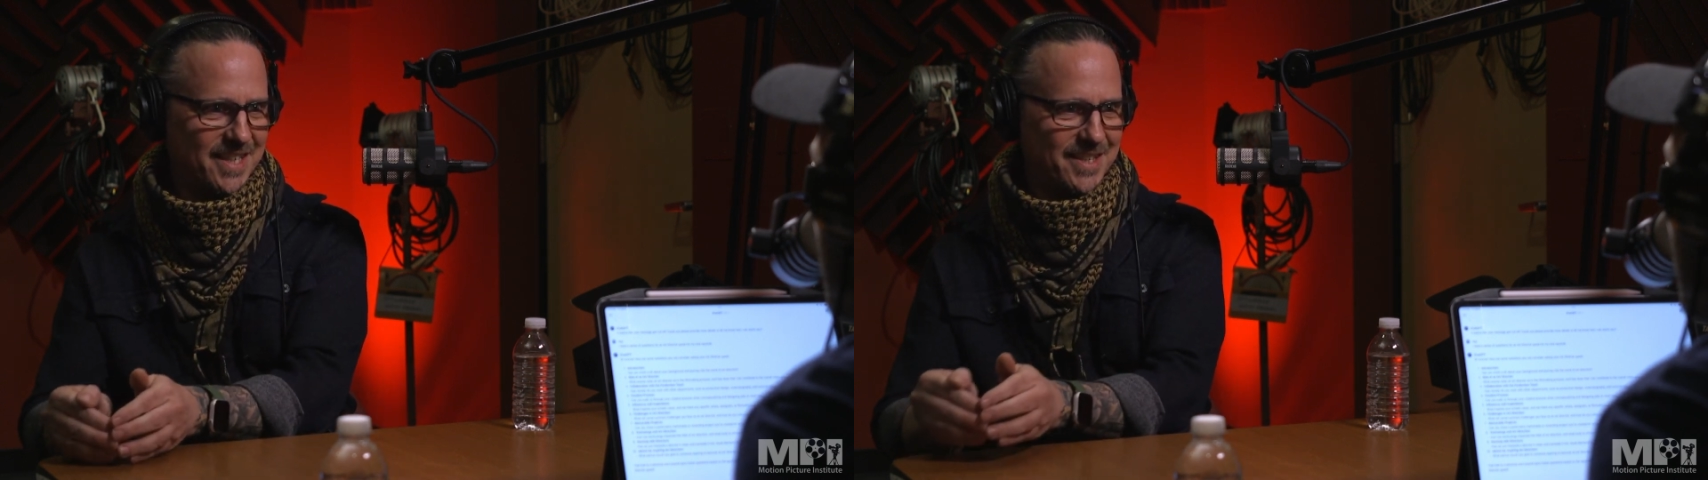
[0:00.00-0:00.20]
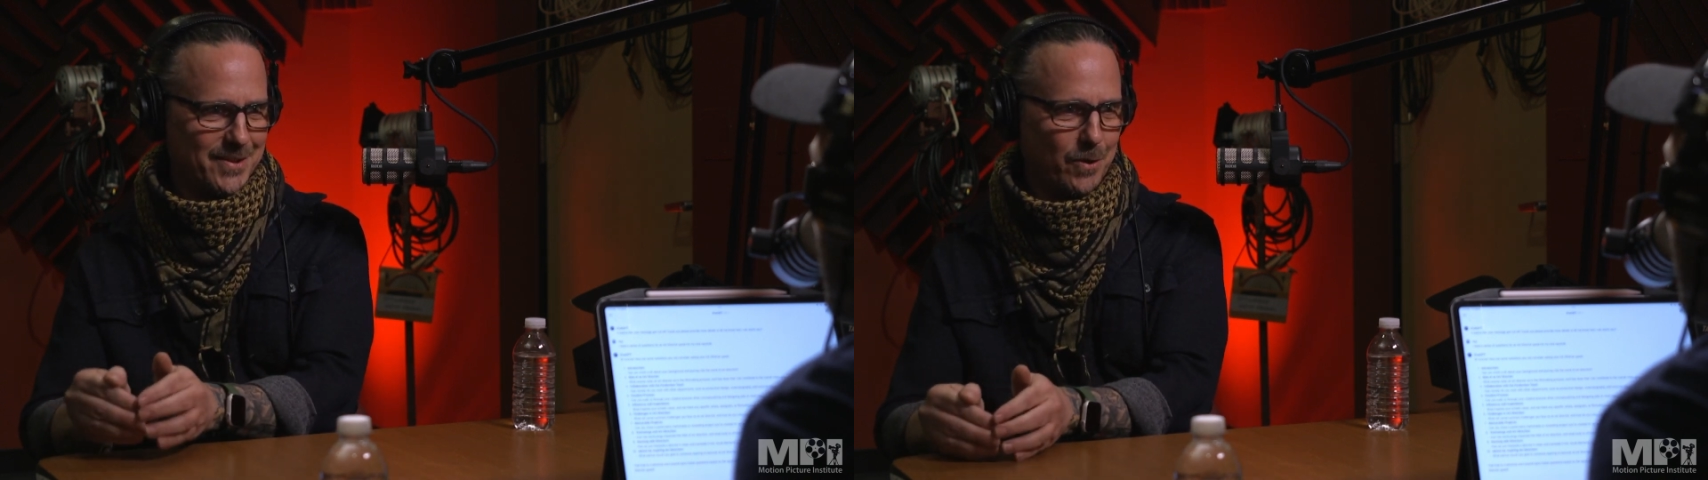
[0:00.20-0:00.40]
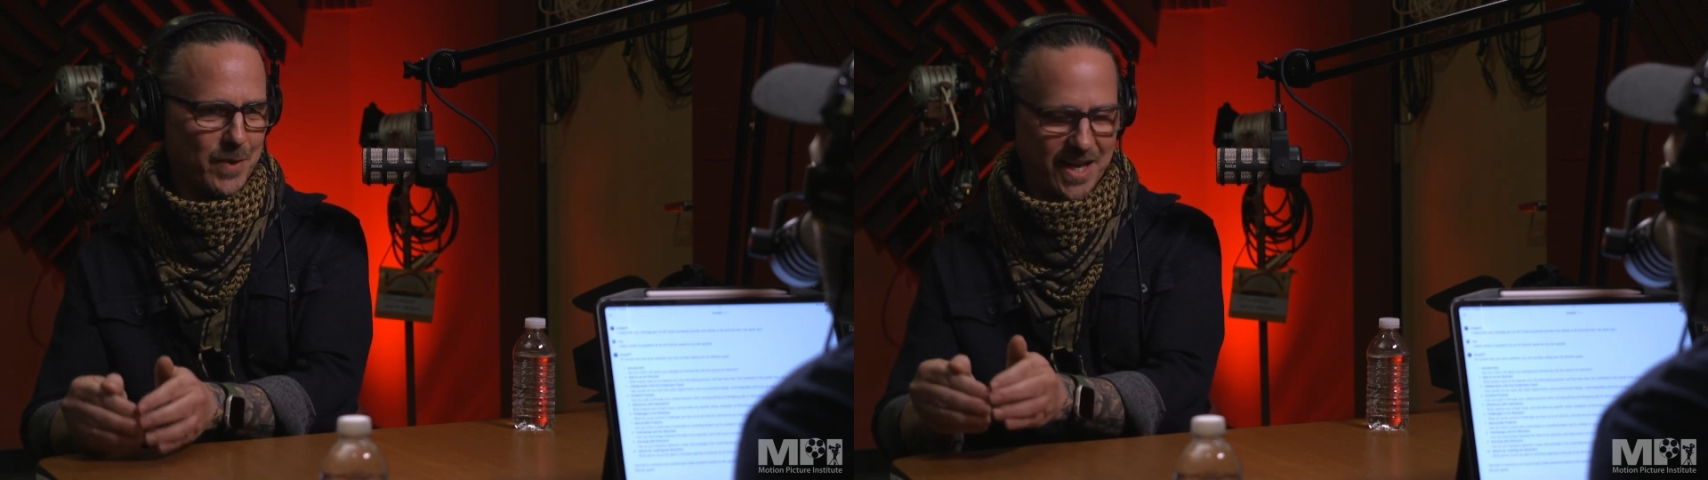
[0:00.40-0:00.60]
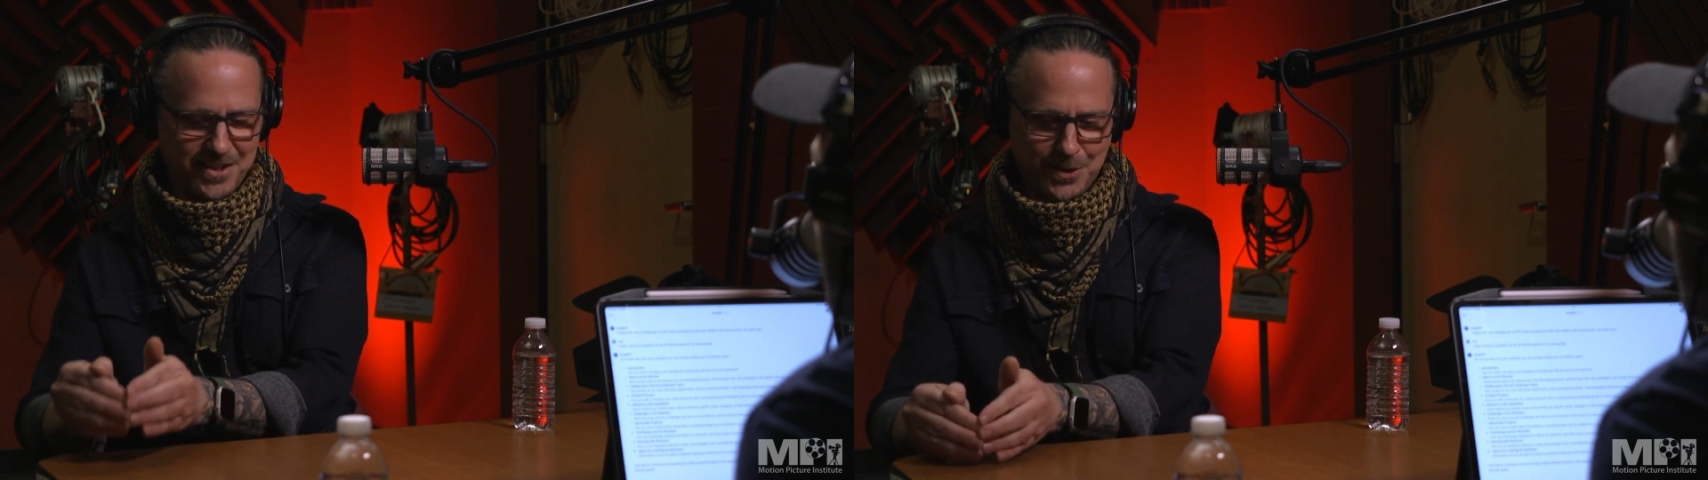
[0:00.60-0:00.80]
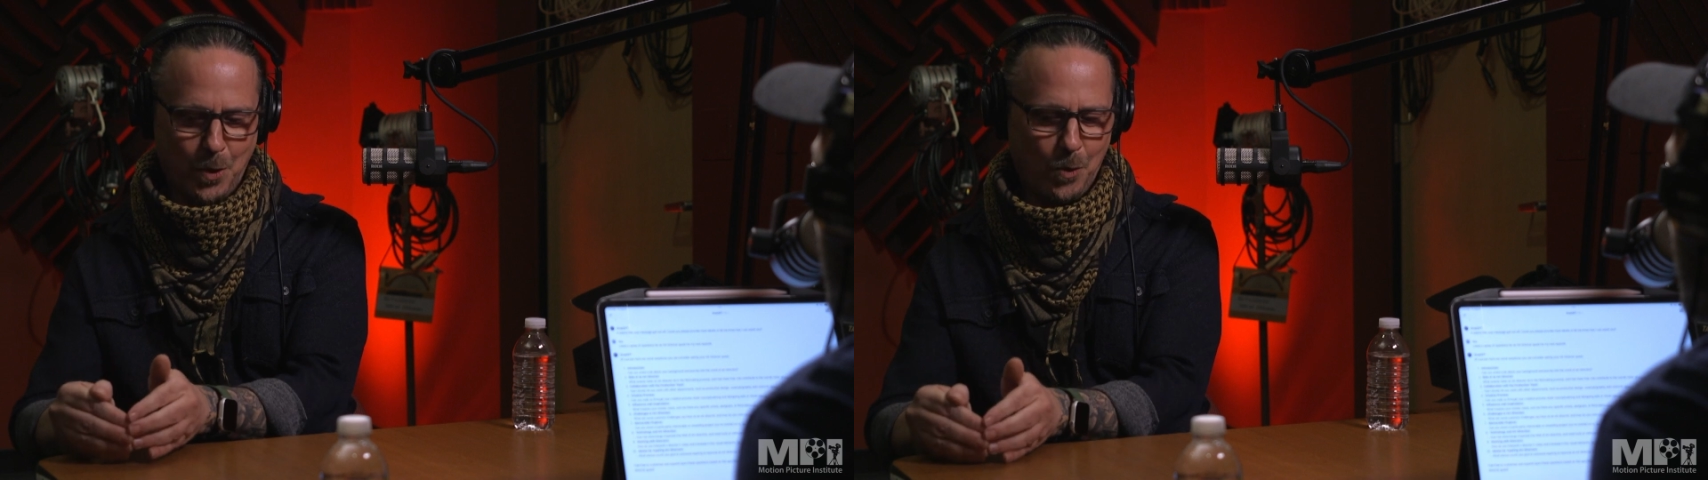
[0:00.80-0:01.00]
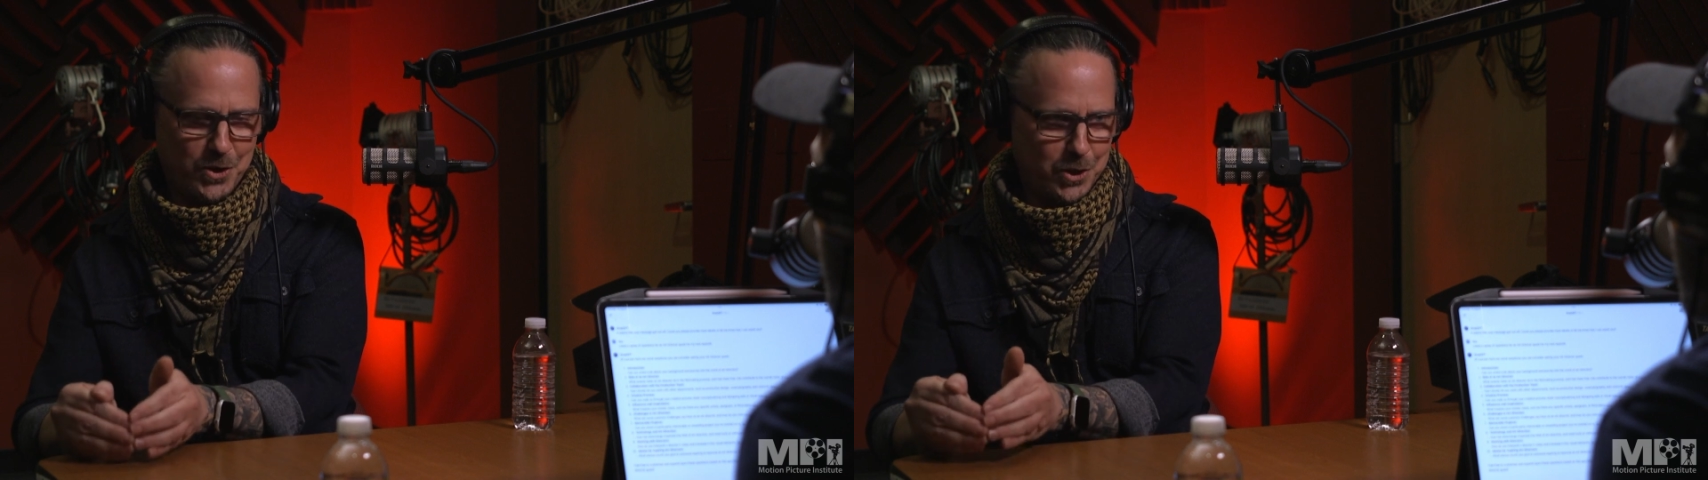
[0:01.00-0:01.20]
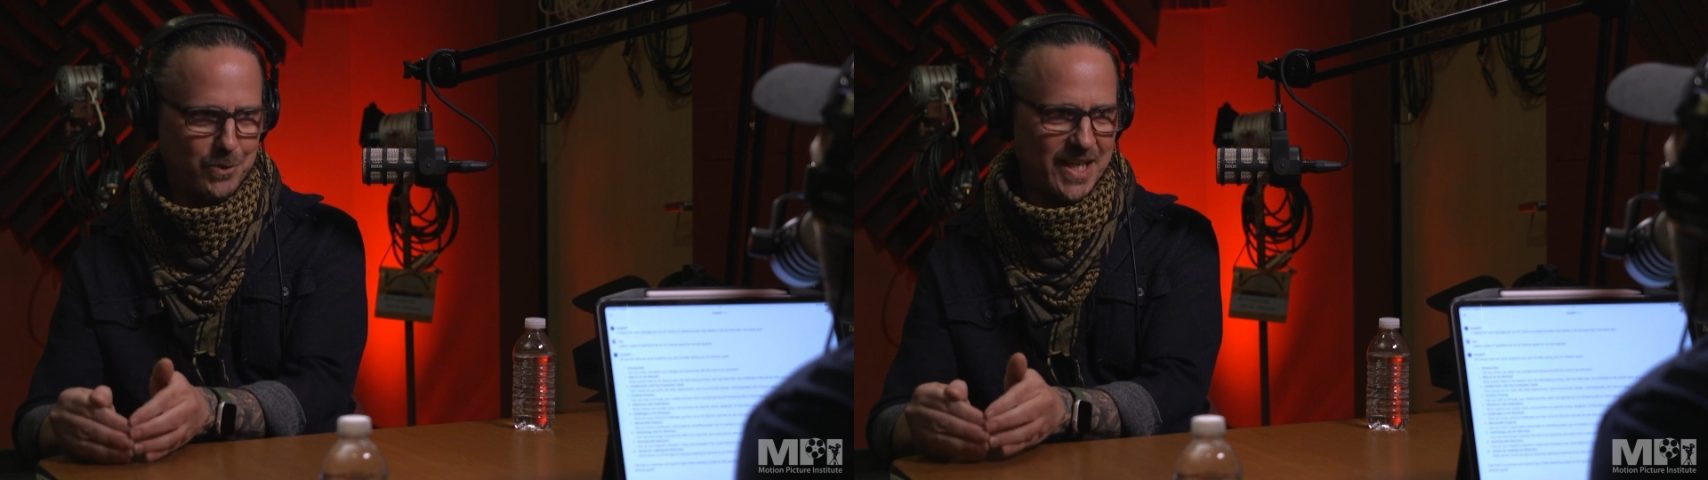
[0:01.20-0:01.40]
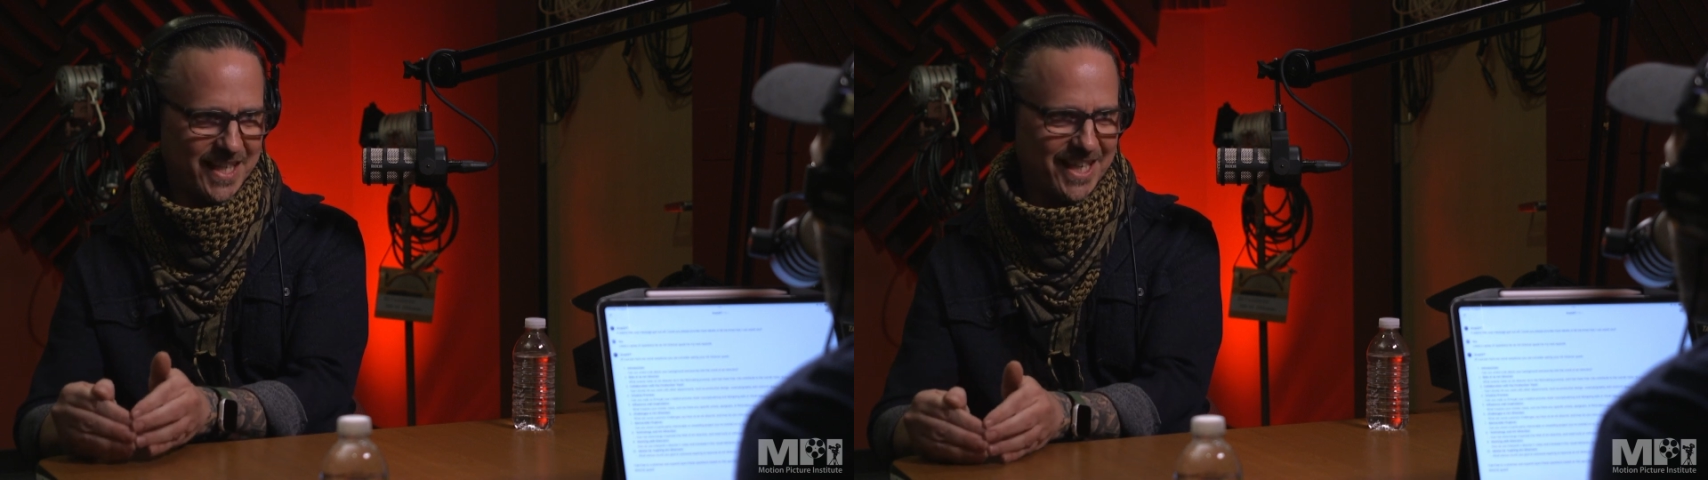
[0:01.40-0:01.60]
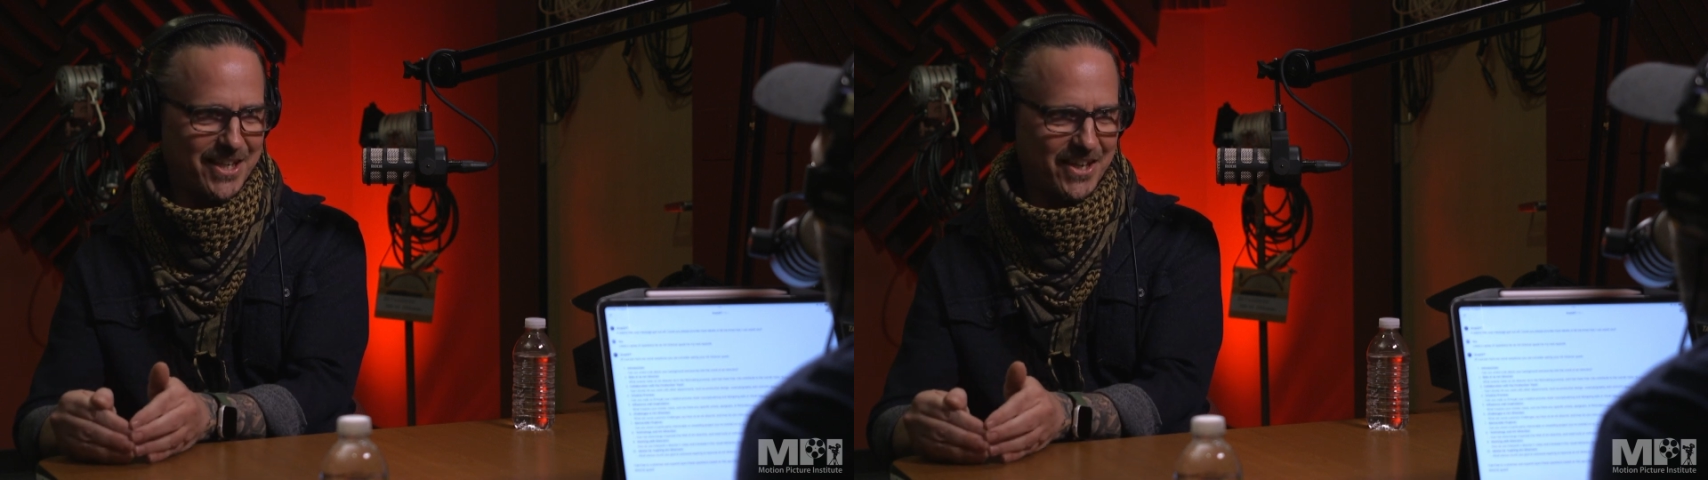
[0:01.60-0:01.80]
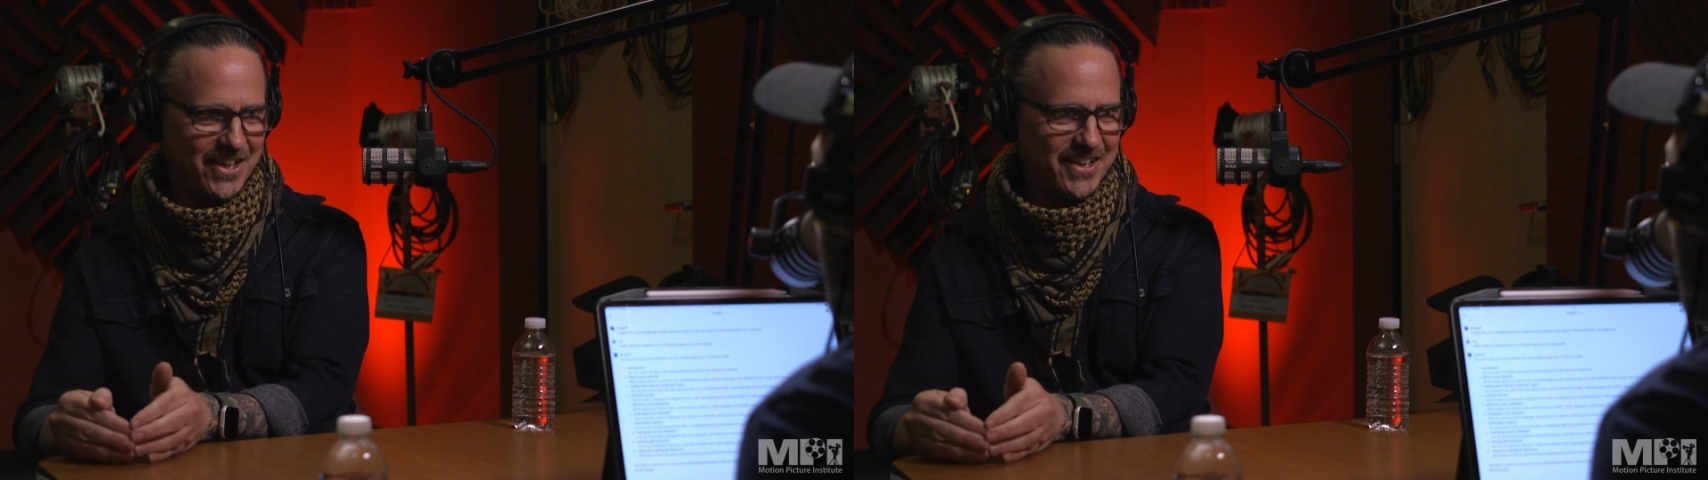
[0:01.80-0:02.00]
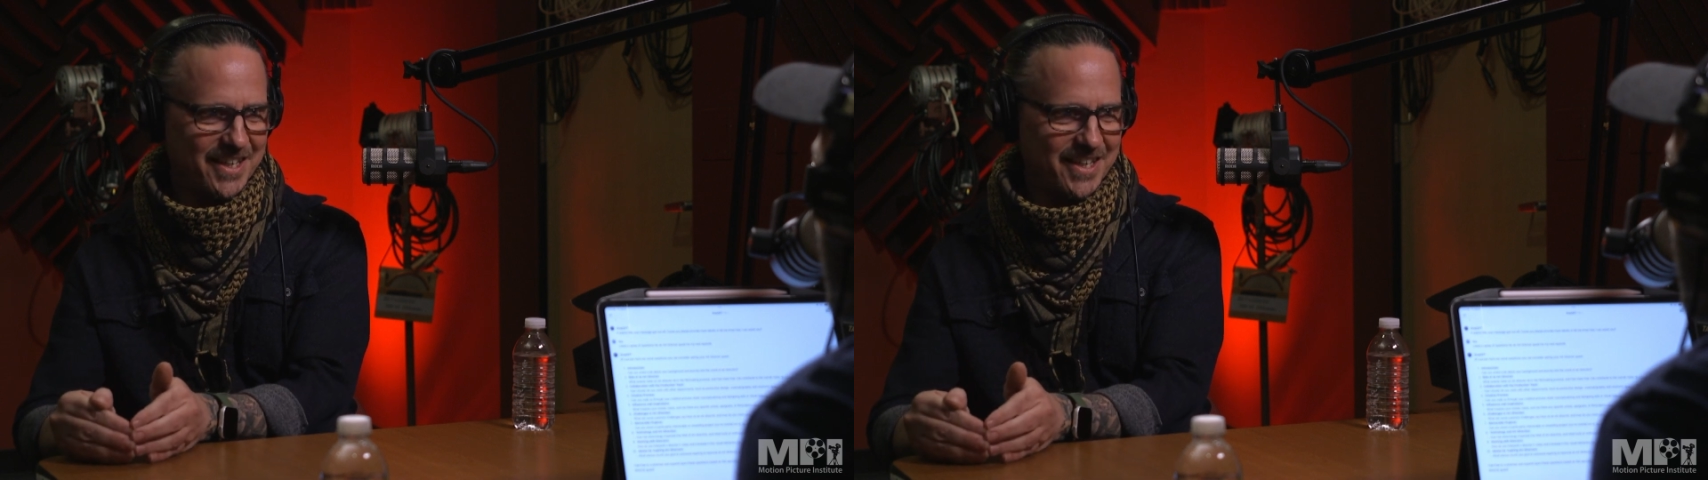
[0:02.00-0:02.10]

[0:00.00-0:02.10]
So we had this whole unit here